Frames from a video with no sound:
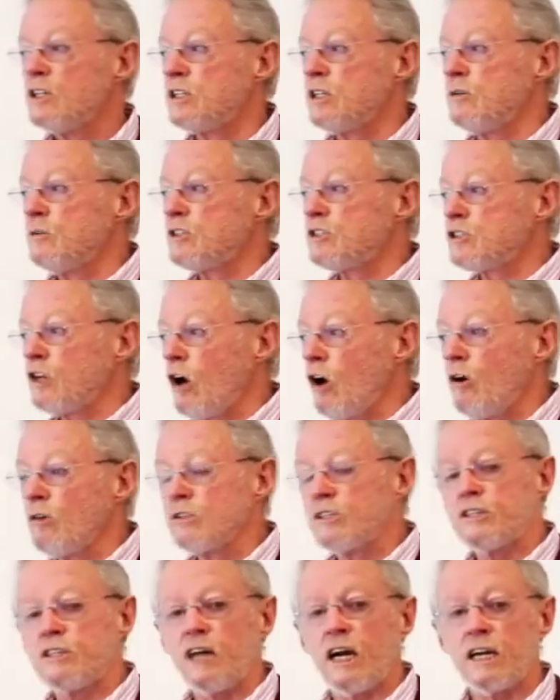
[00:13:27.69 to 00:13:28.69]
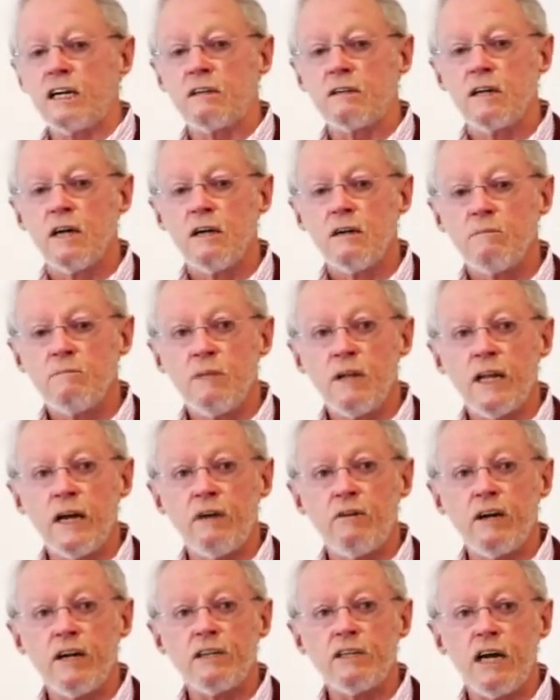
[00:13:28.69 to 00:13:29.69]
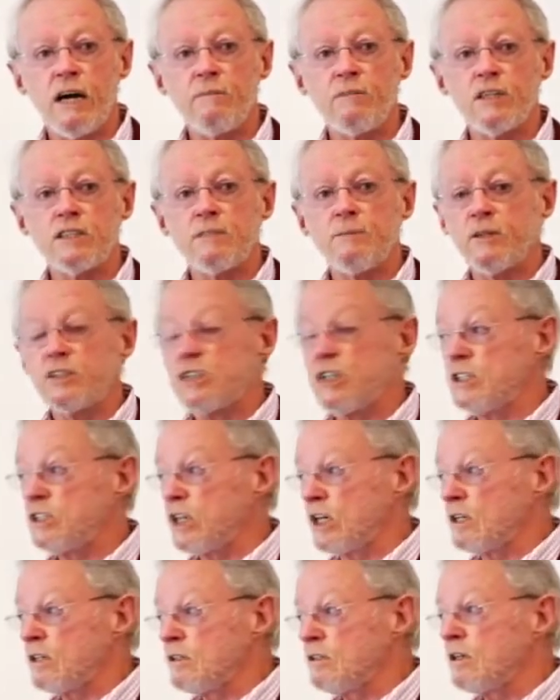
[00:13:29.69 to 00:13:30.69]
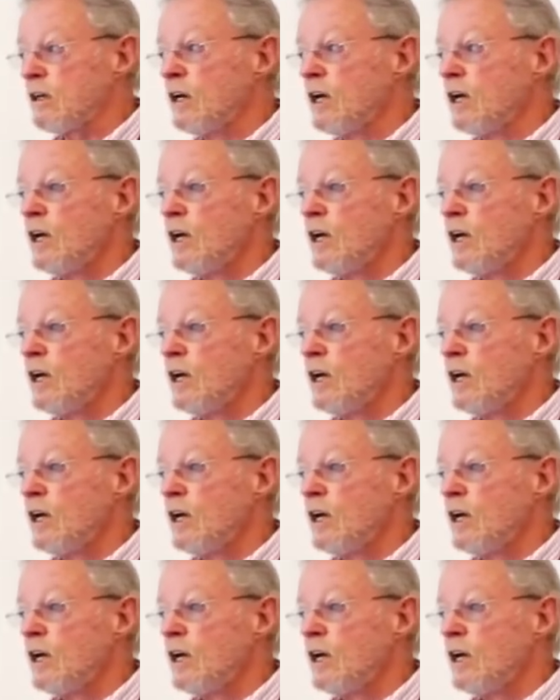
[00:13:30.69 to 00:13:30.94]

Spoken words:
She was told to take malaria tablets, but she didn't.